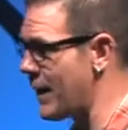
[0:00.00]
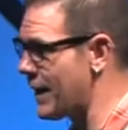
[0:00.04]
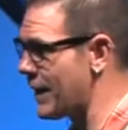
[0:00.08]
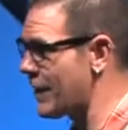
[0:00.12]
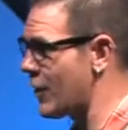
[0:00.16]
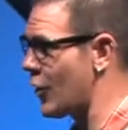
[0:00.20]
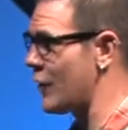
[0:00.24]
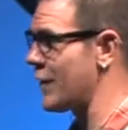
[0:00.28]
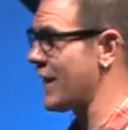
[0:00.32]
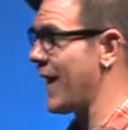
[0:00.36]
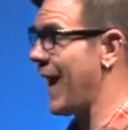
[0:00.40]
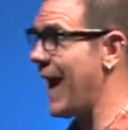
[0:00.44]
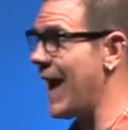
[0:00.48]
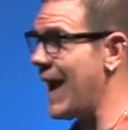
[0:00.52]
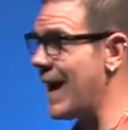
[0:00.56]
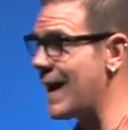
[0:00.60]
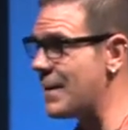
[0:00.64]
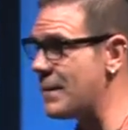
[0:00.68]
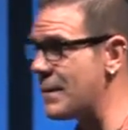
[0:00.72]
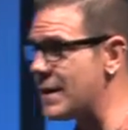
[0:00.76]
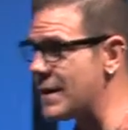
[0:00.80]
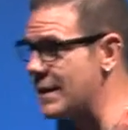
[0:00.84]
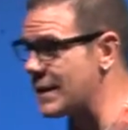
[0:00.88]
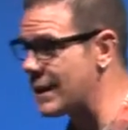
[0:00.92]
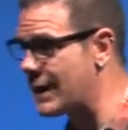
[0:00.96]
called the I'm
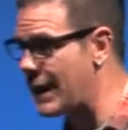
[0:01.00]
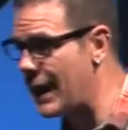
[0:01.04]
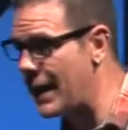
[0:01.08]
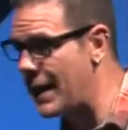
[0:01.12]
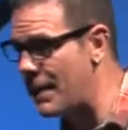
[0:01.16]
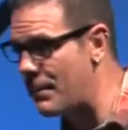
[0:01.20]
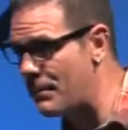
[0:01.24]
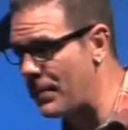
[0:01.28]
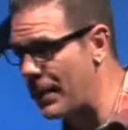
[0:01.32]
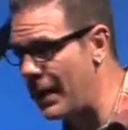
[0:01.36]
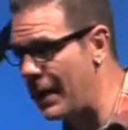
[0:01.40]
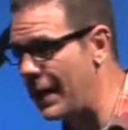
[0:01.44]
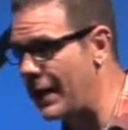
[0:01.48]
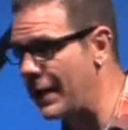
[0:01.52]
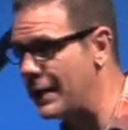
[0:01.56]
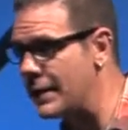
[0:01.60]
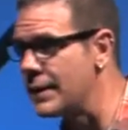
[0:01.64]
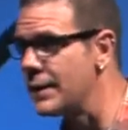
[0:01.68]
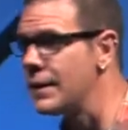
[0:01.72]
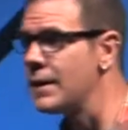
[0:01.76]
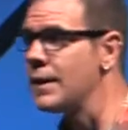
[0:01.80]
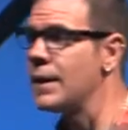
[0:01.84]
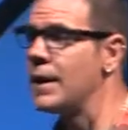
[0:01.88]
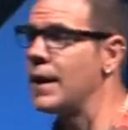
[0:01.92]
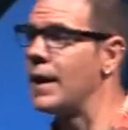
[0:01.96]
In campaign
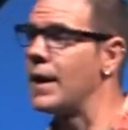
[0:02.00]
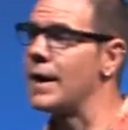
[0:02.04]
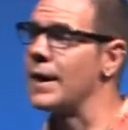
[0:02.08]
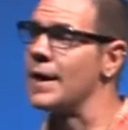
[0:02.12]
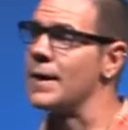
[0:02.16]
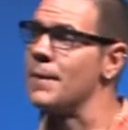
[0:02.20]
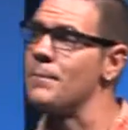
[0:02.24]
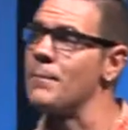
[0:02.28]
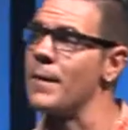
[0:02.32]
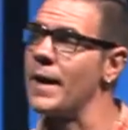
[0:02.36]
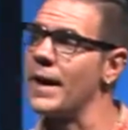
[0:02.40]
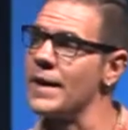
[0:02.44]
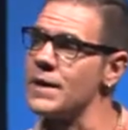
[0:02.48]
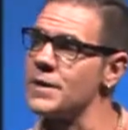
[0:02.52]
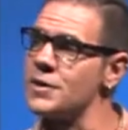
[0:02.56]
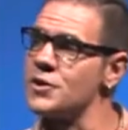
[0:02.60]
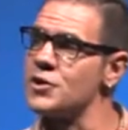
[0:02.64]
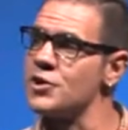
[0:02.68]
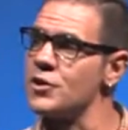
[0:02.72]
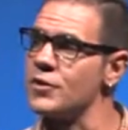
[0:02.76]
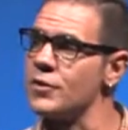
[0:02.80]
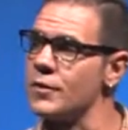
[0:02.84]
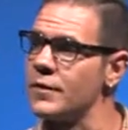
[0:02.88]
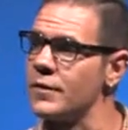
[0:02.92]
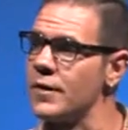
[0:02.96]
uh, in May and
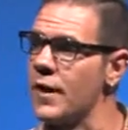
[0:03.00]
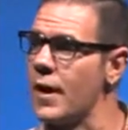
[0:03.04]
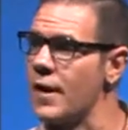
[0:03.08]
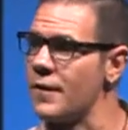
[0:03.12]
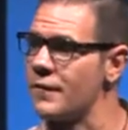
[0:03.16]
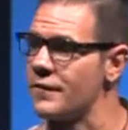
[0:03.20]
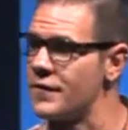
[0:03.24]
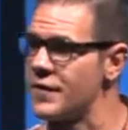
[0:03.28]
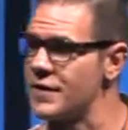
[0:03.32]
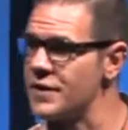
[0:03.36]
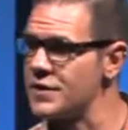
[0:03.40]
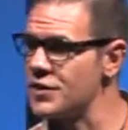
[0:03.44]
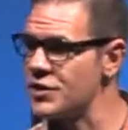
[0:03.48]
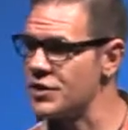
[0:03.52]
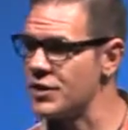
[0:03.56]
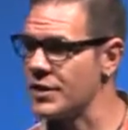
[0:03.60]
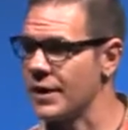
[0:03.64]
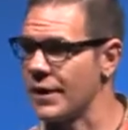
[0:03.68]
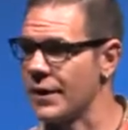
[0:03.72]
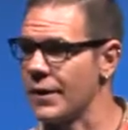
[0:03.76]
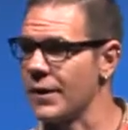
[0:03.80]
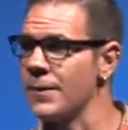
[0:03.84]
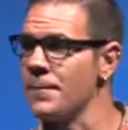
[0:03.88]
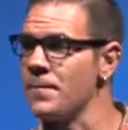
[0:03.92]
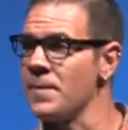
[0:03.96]
June of this
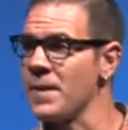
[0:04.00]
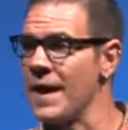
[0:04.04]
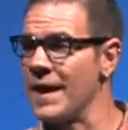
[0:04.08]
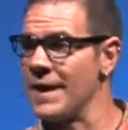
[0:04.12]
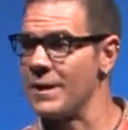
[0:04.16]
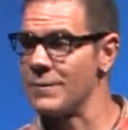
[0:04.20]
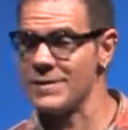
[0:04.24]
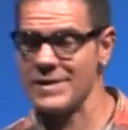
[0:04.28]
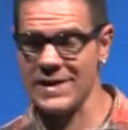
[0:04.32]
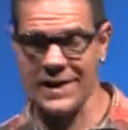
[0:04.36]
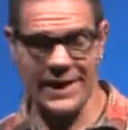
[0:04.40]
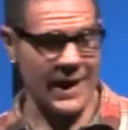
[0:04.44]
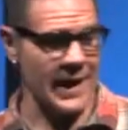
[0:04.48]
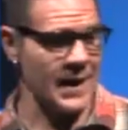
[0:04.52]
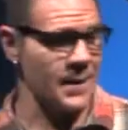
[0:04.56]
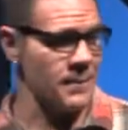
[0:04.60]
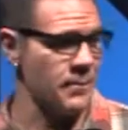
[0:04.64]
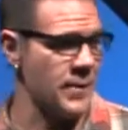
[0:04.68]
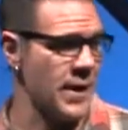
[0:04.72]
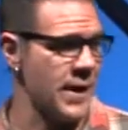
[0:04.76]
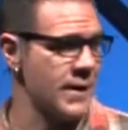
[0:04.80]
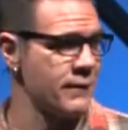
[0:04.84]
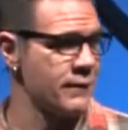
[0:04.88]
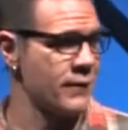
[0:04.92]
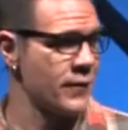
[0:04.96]
year. And it was a
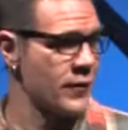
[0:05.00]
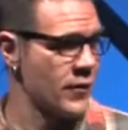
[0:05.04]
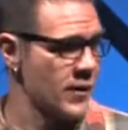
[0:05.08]
campaign for